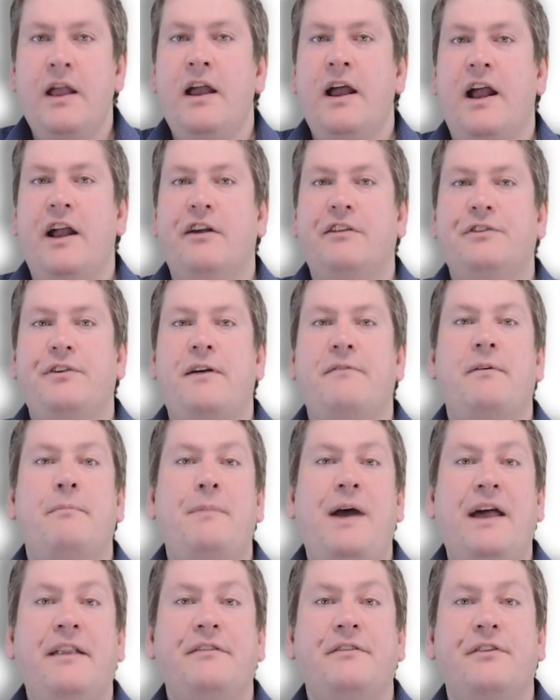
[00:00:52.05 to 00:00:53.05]
I also have a
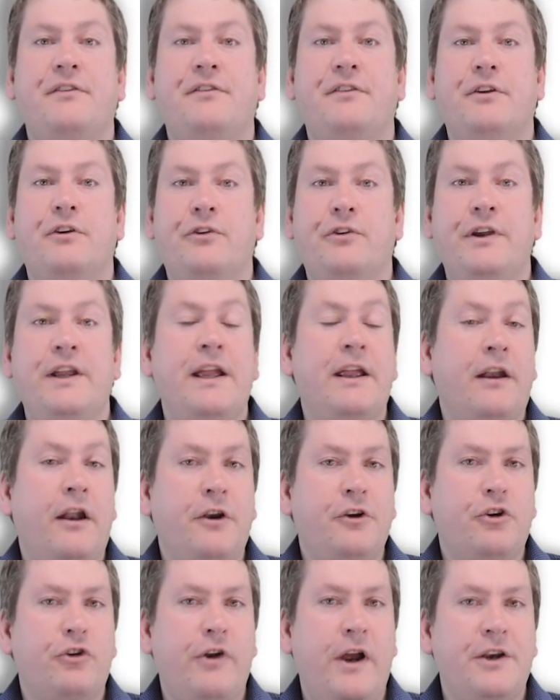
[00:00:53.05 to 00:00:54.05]
master's degree and
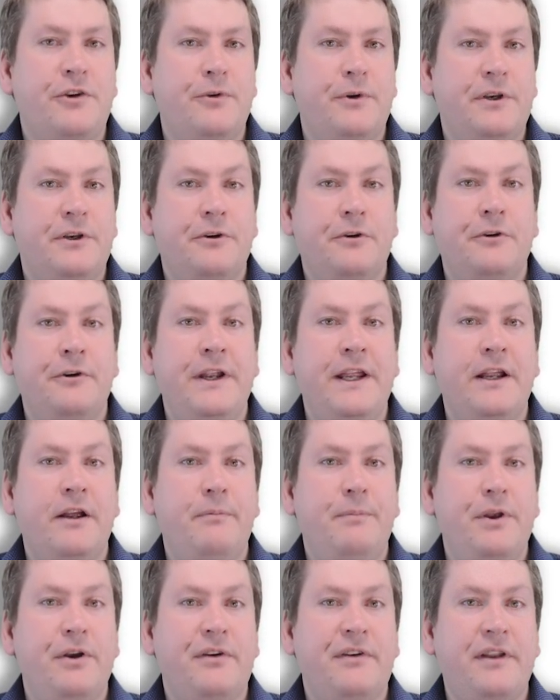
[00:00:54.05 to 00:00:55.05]
undergraduate degree in
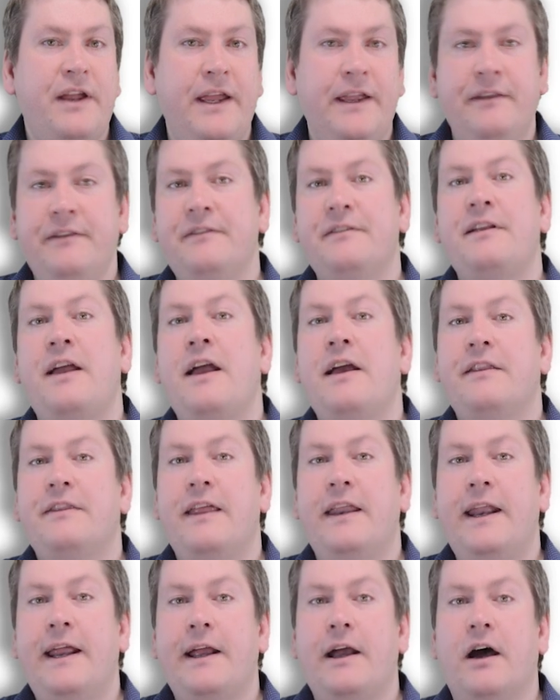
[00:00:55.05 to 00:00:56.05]
computer science
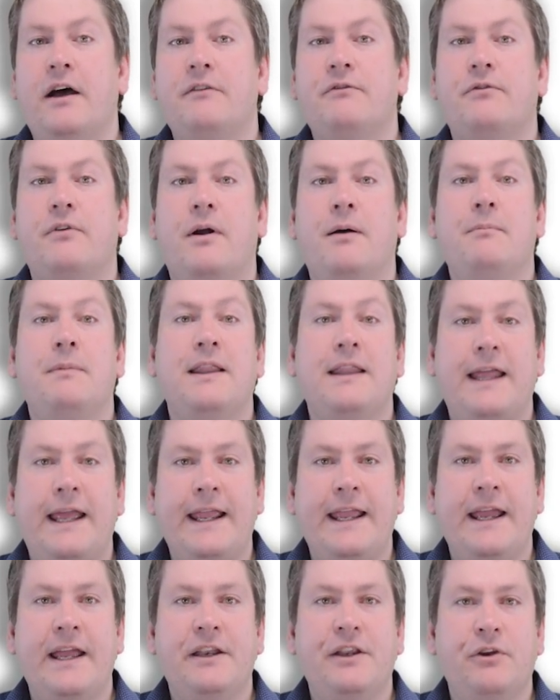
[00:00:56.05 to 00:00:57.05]
that I got from
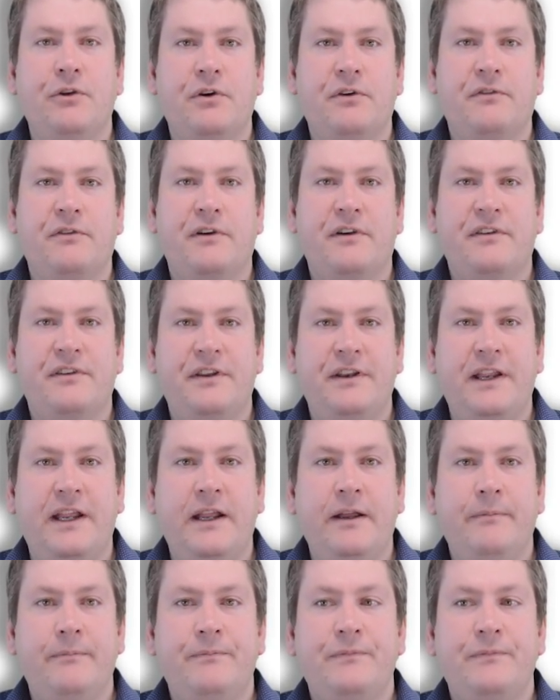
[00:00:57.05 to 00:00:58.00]
Lakehead University.